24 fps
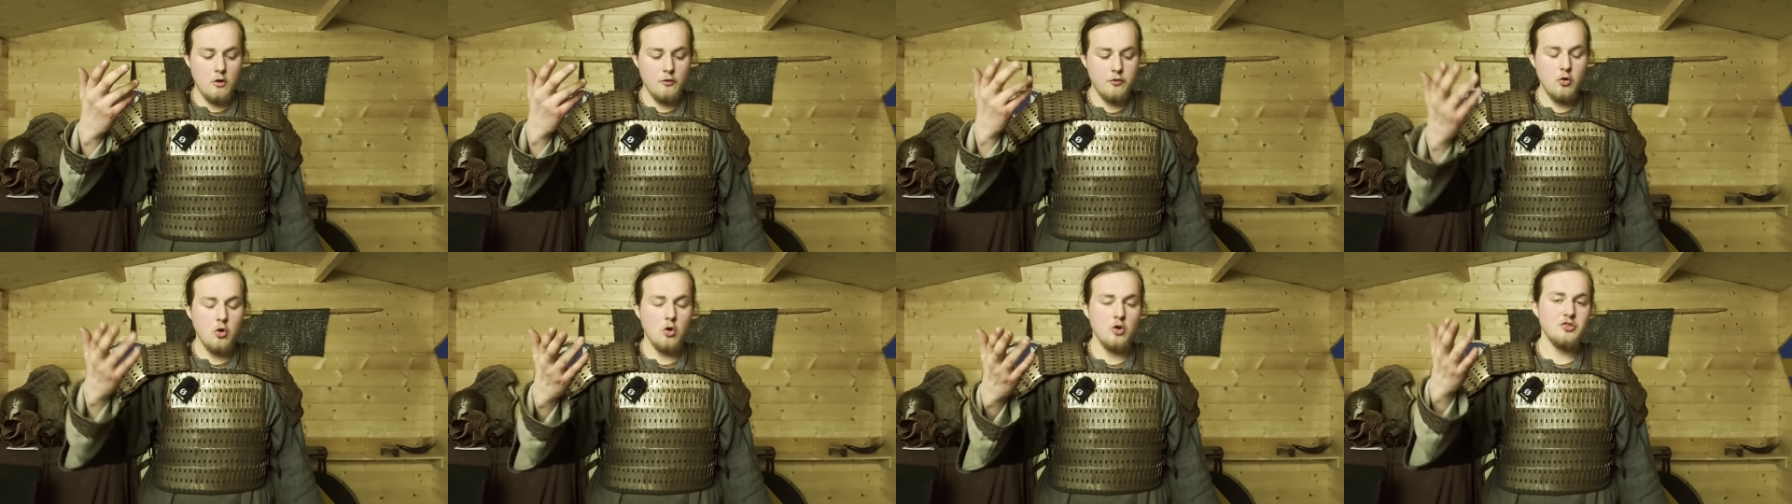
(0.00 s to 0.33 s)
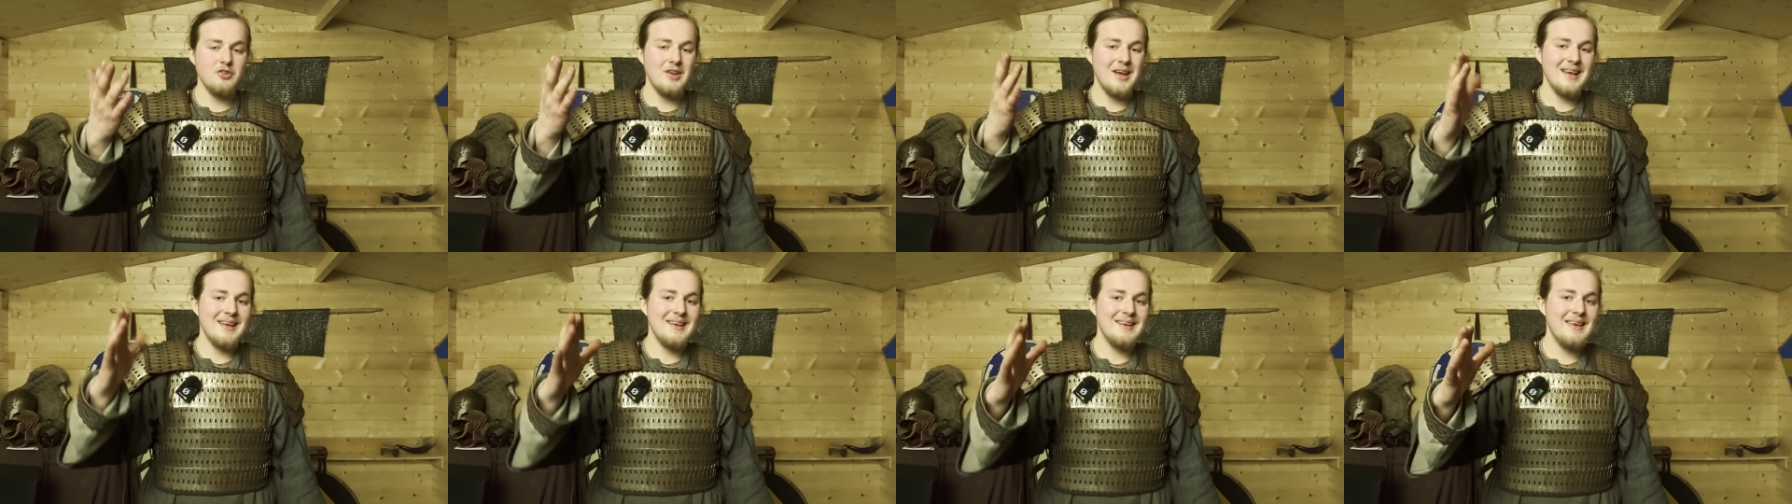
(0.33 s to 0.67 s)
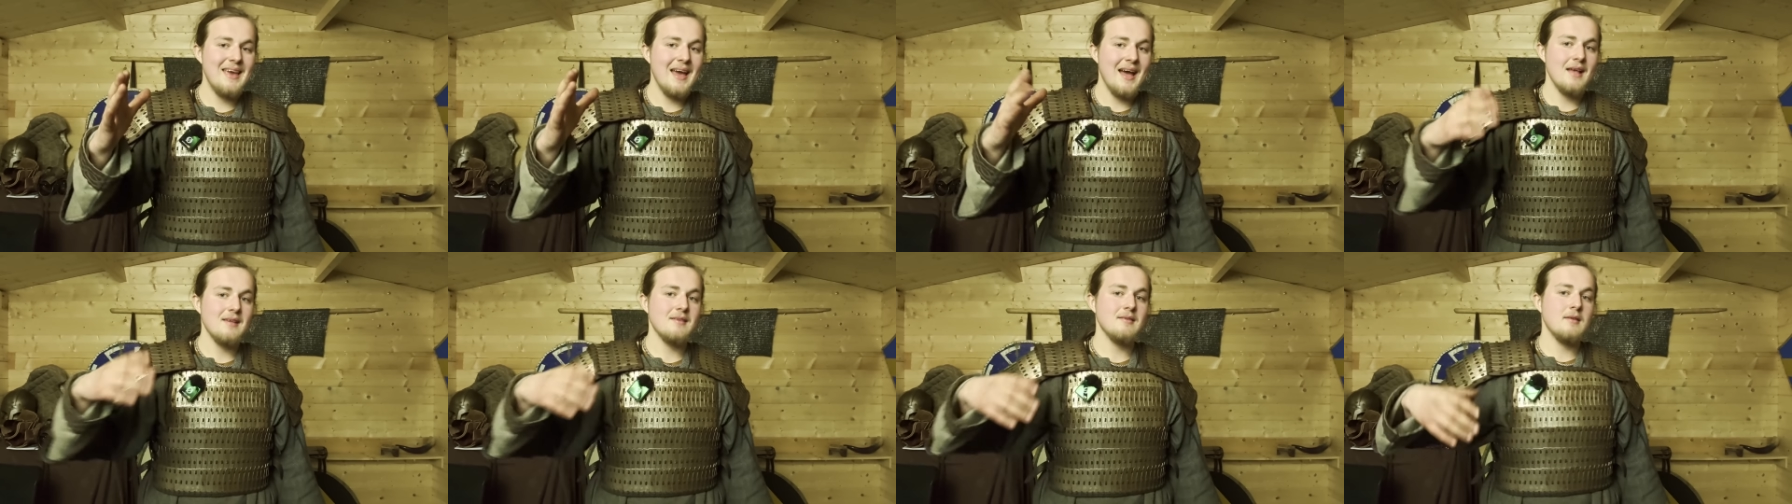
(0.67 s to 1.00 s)
Of course, I
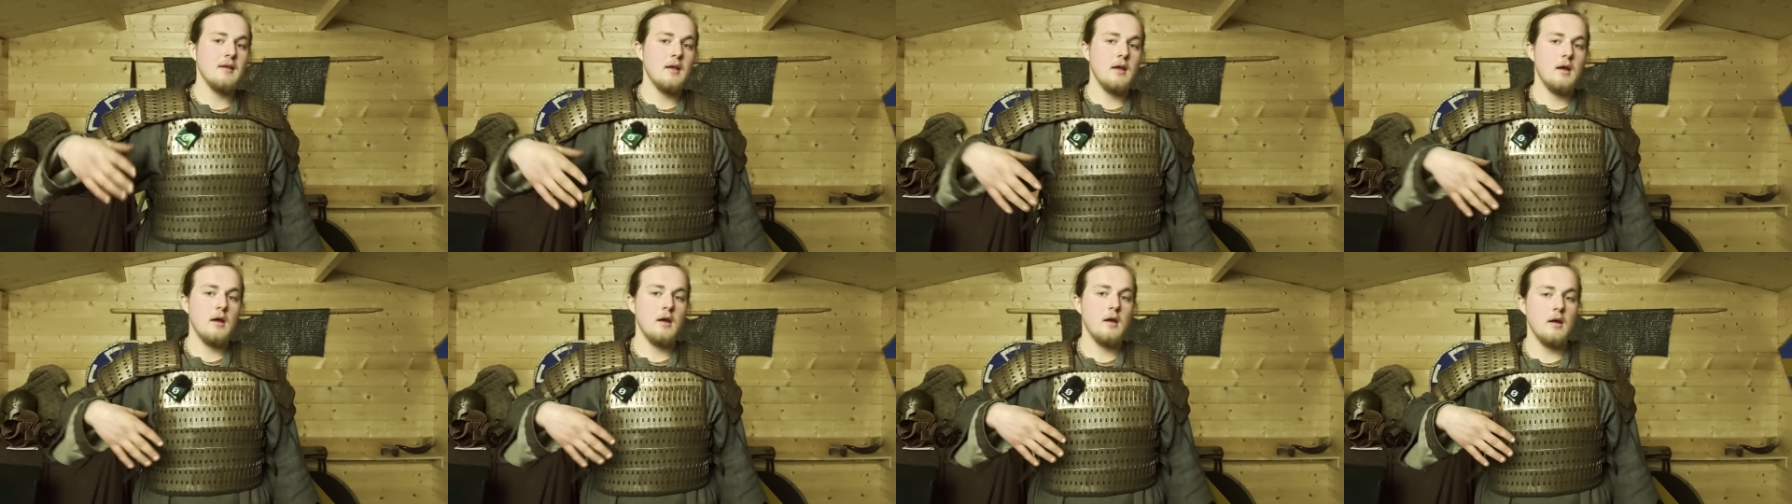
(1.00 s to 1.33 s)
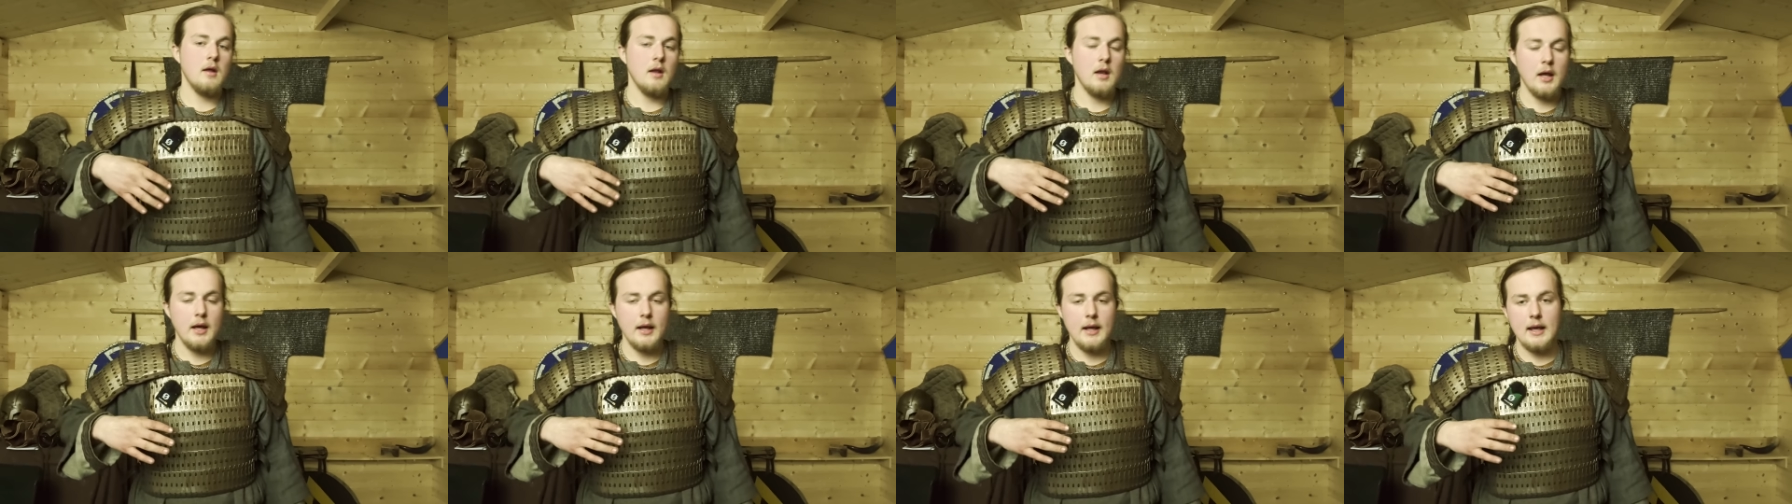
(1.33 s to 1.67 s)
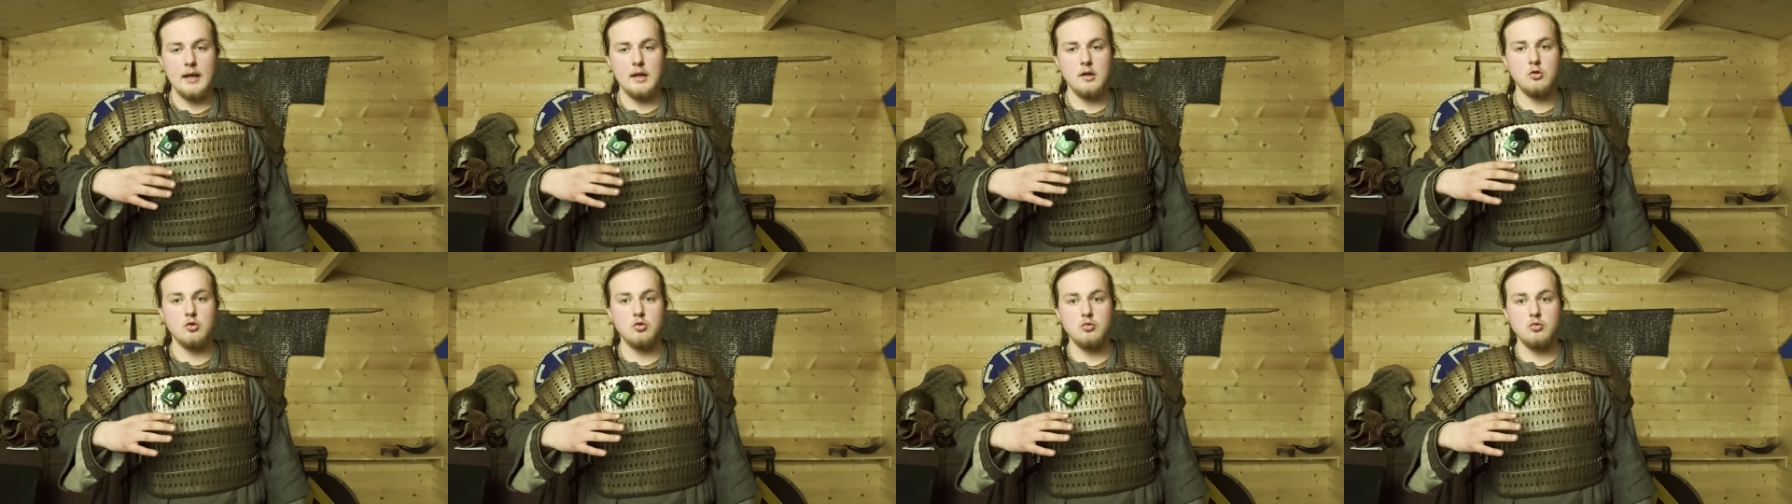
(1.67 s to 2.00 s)
guess like